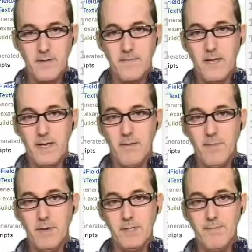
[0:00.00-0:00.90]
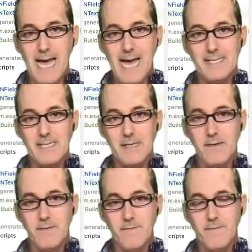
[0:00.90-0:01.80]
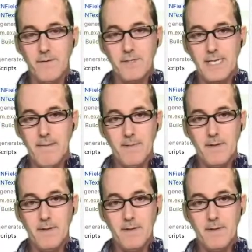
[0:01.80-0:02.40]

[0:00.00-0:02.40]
It computes a mask for first step,